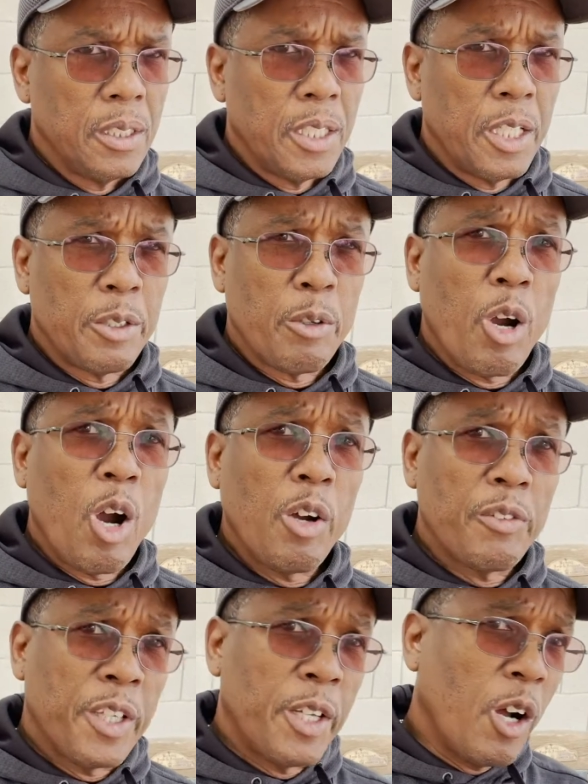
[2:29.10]
And
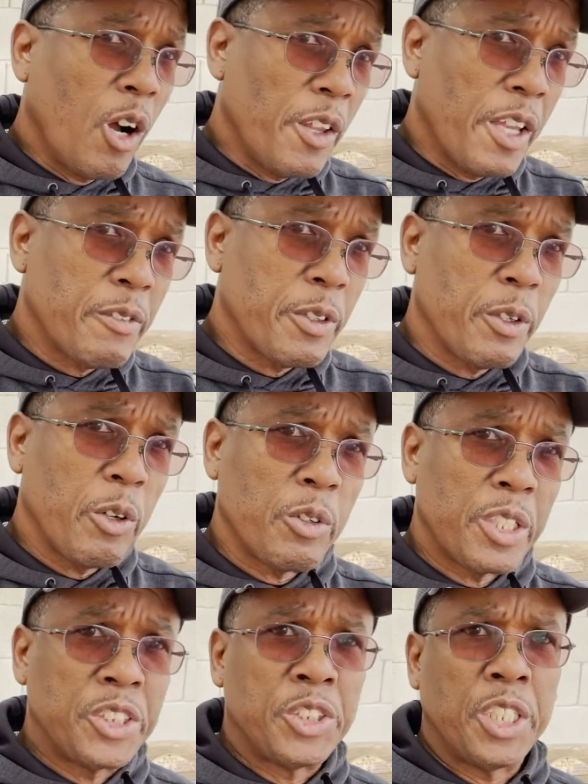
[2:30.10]
they all have their own
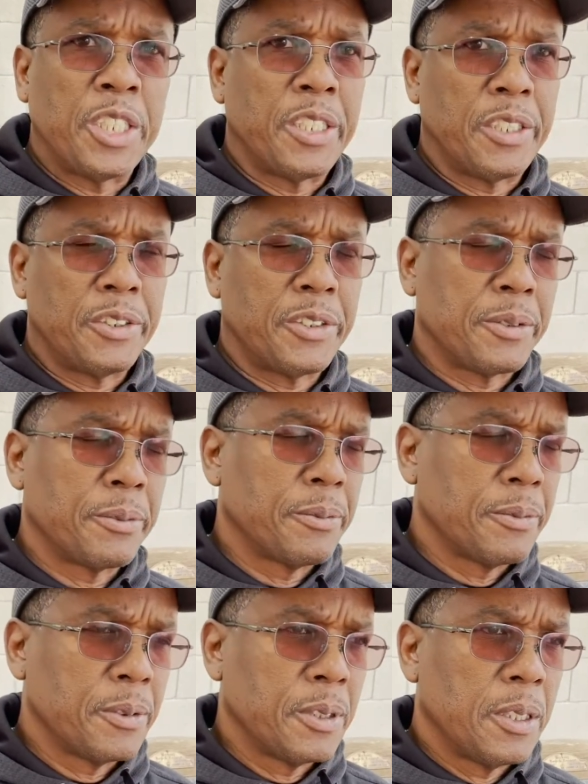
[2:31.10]
agendas.
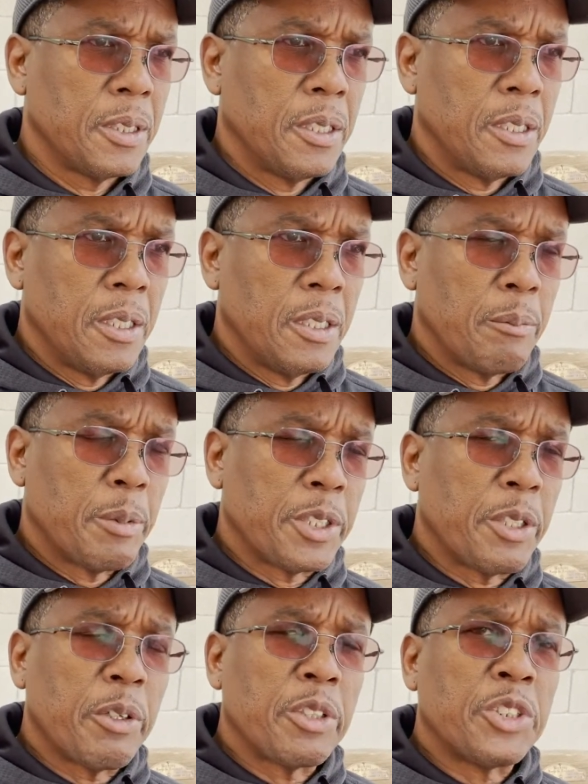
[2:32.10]
But
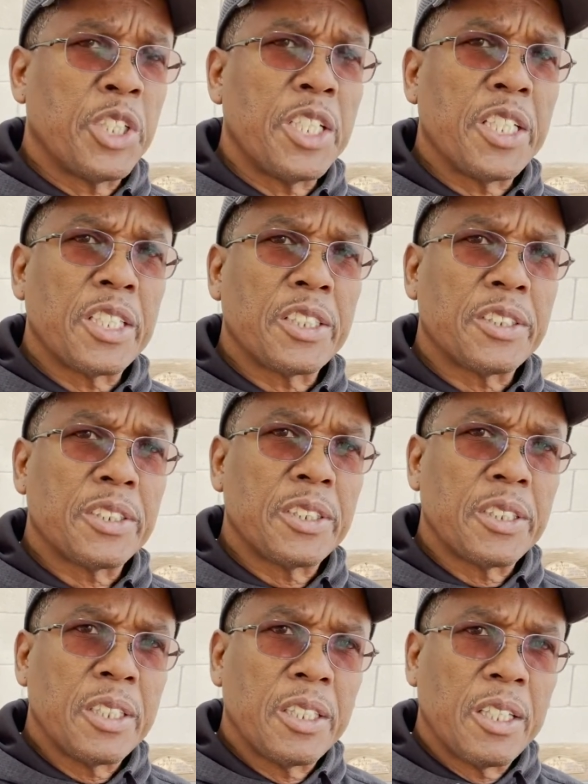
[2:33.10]
their agendas
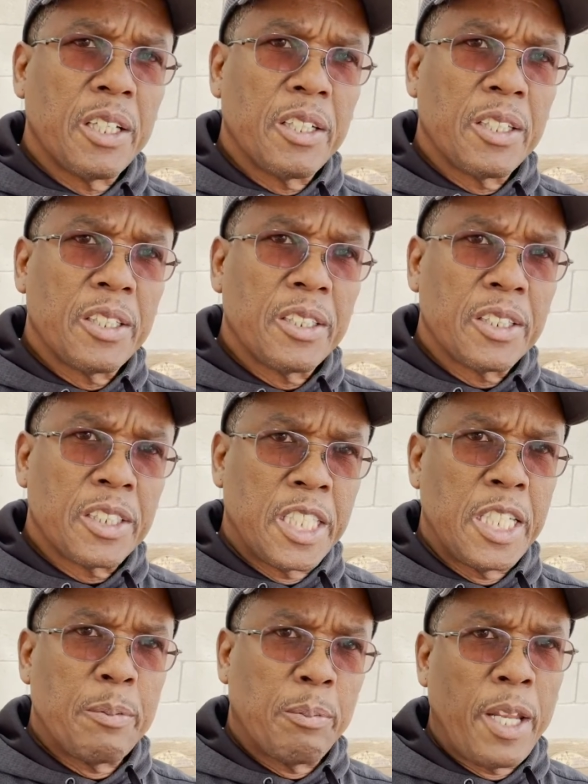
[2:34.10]

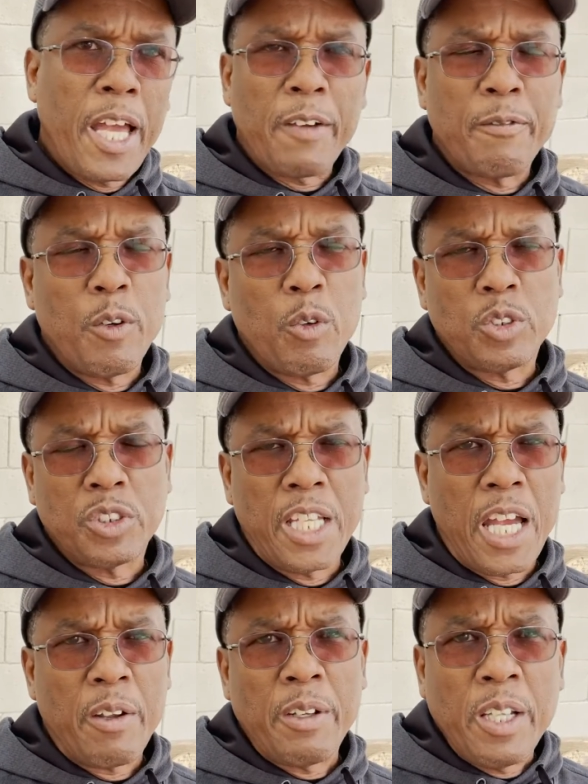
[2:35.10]
keep black folks
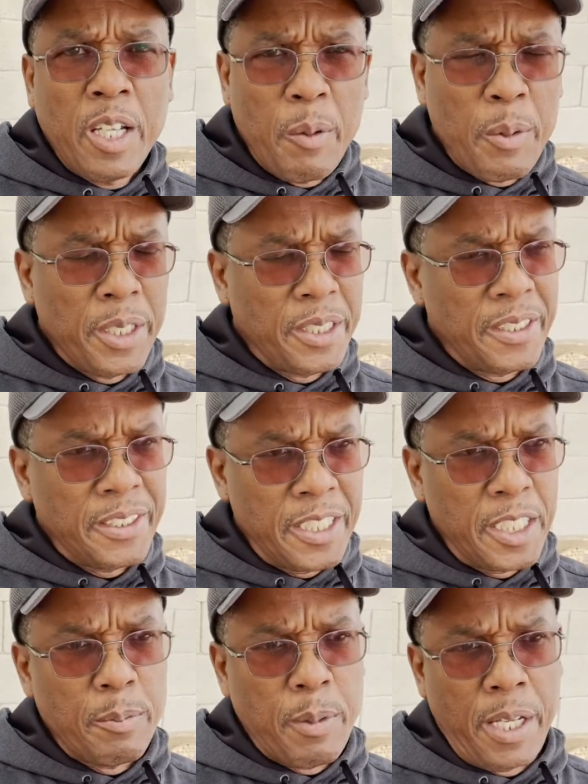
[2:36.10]
down. I mean,
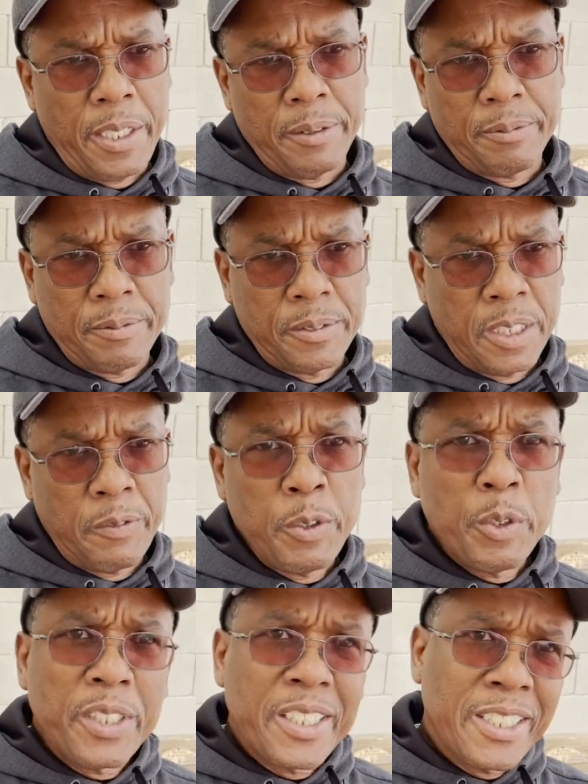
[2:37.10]
think about it. If you
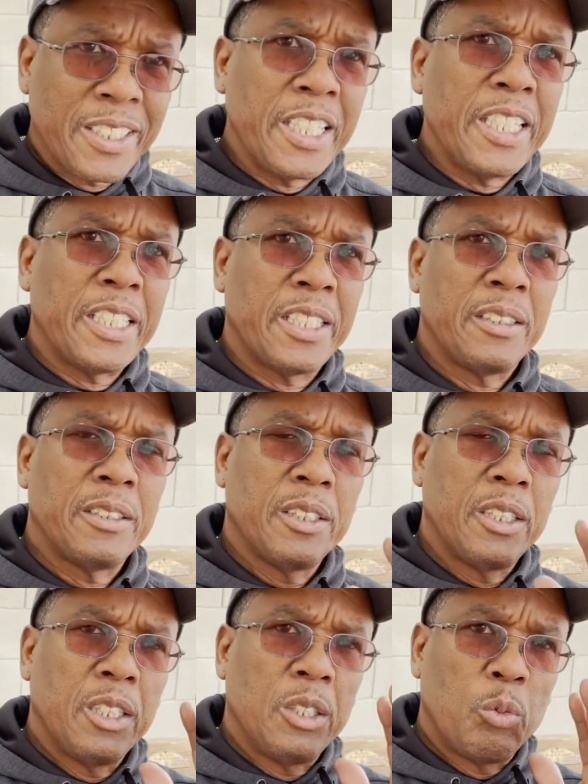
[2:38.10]
can think
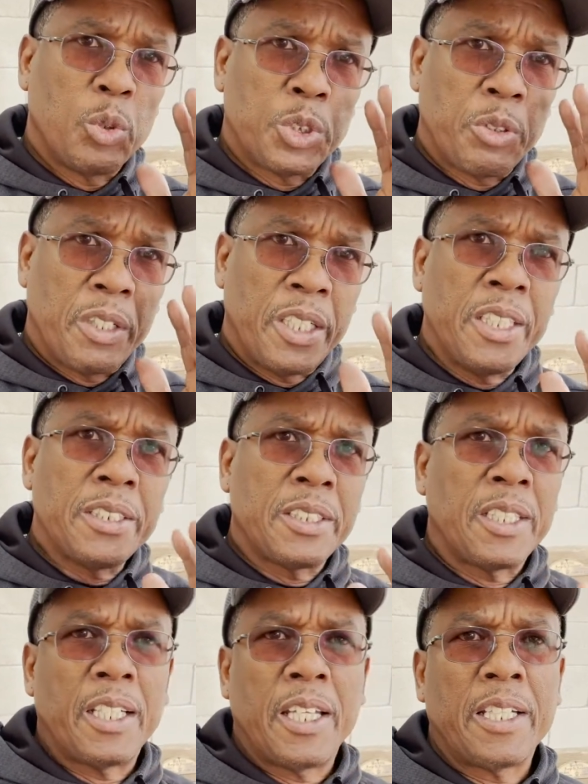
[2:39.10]
with your
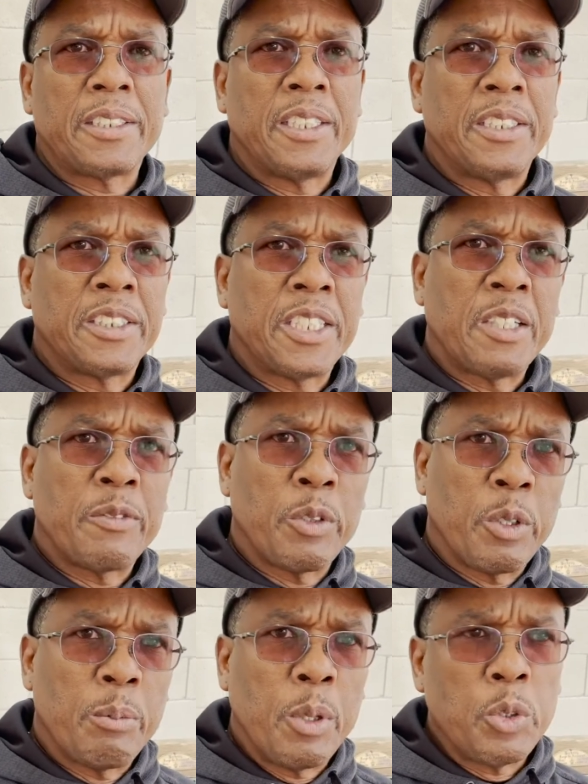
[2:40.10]
intellect instead of your
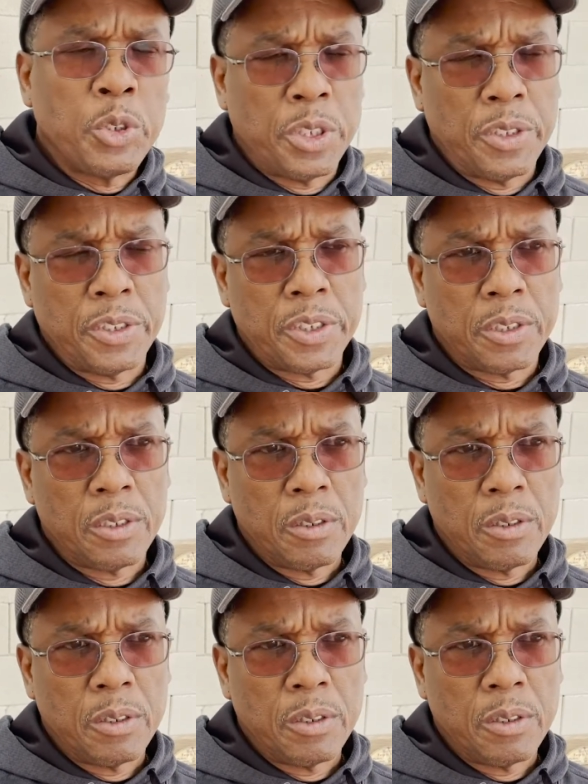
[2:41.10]
emotions,